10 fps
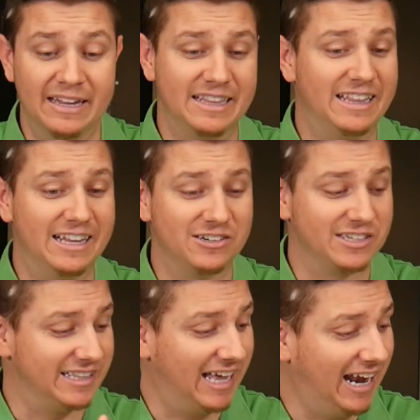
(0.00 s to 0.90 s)
there's a
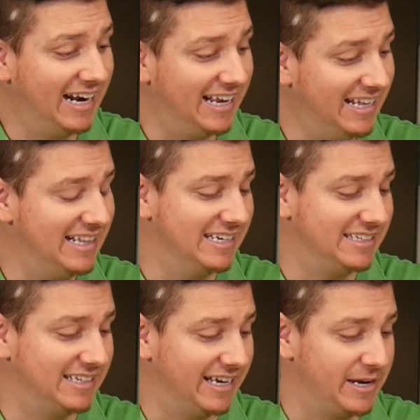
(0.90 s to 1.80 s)
lot in
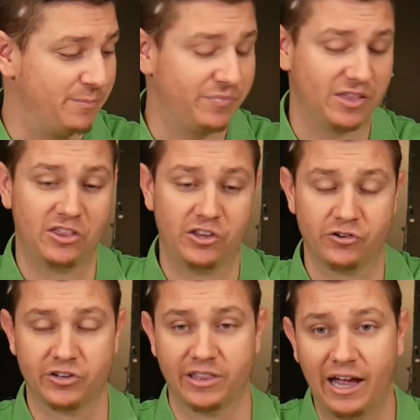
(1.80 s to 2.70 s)
this game.
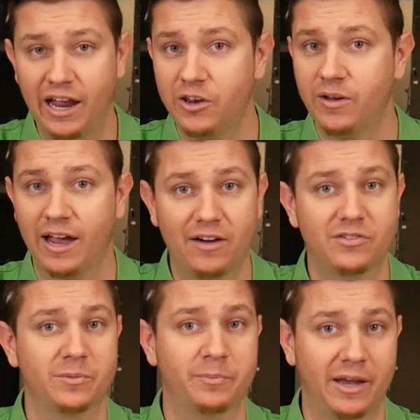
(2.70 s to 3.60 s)
There's a lot you
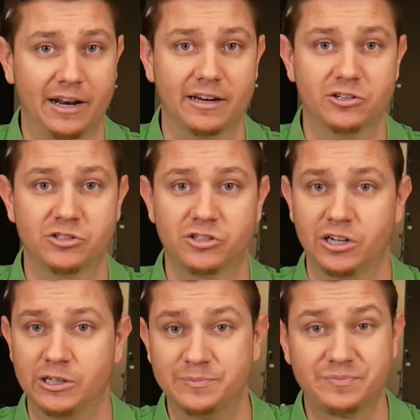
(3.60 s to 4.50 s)
have to manage.
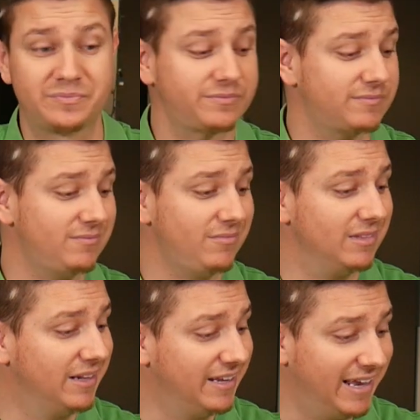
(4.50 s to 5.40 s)
So
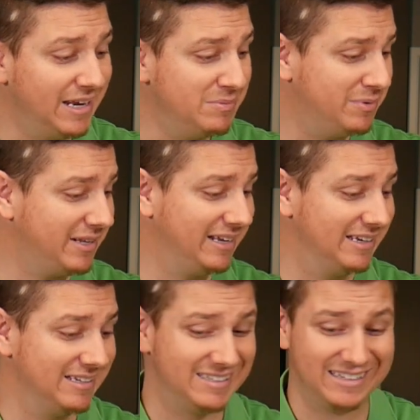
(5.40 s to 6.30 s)
the gameplay
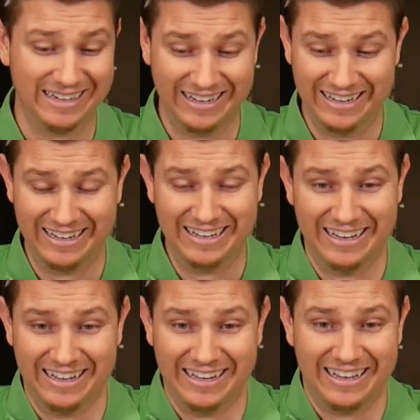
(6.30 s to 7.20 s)

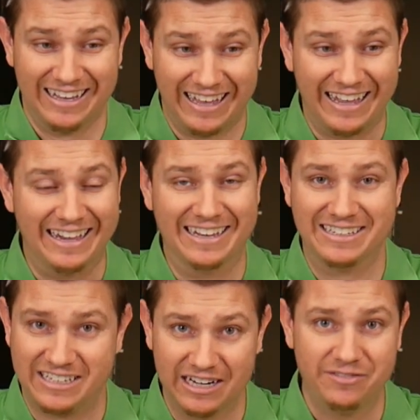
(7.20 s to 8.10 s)

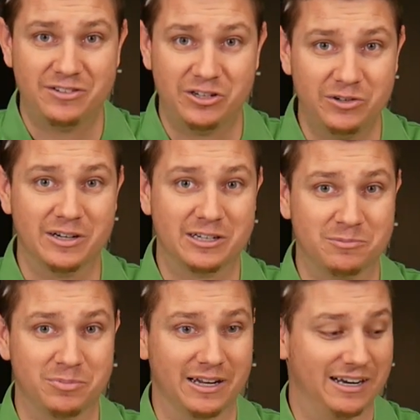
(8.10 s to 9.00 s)
is tough to
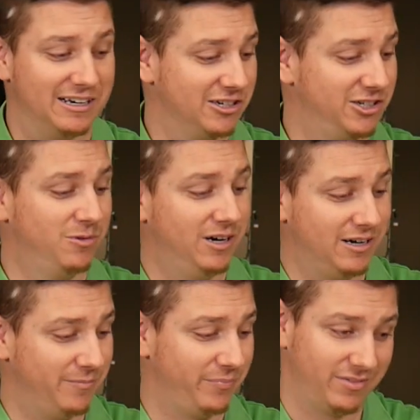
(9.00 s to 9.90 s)
explain, because you want
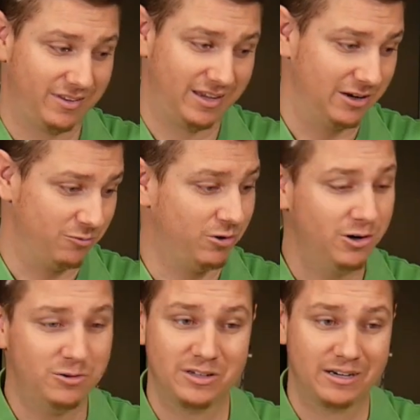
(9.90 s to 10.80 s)
to get
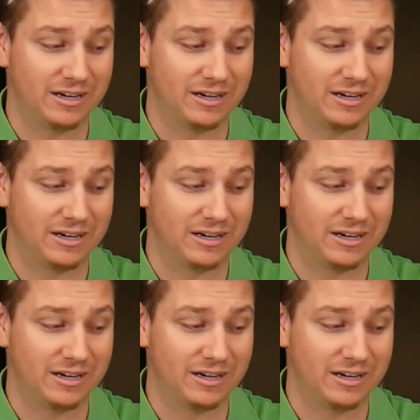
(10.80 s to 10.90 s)
rows and